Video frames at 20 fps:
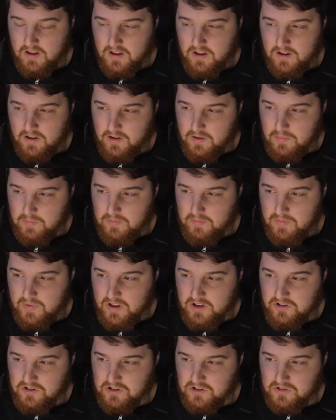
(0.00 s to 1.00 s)

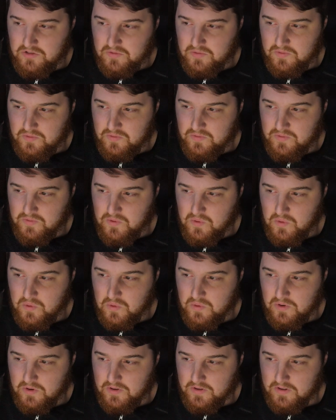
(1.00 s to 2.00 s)
and just
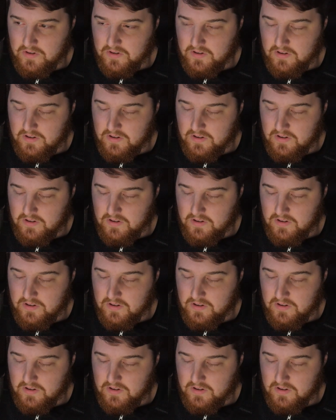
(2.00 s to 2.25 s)
for